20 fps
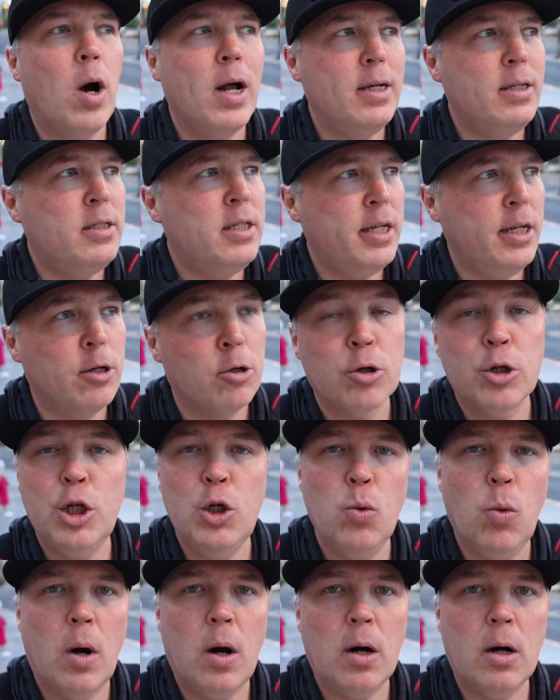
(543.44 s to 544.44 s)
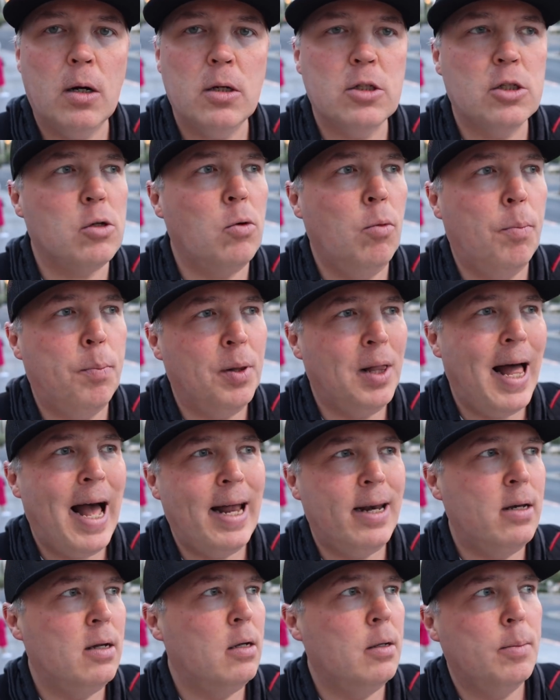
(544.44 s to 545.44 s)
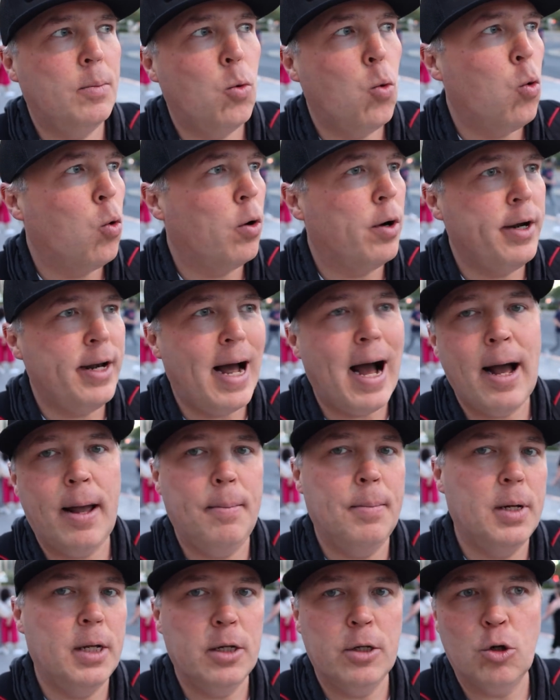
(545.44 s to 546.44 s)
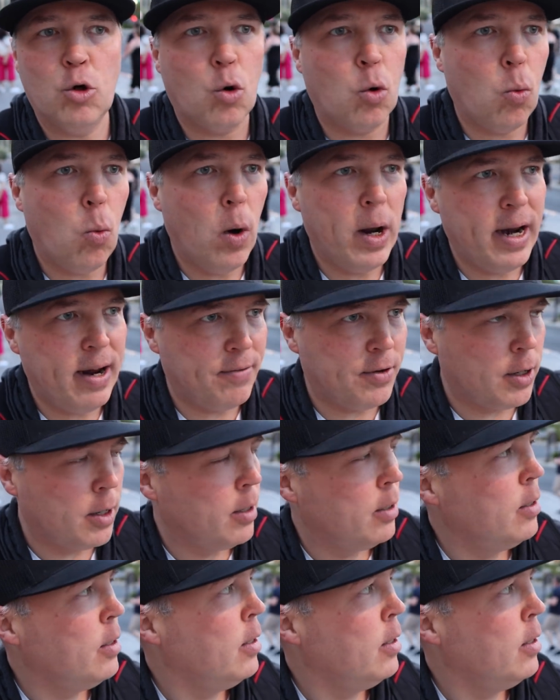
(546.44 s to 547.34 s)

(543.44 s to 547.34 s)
what tier you are, so platinum or diamond or whatever.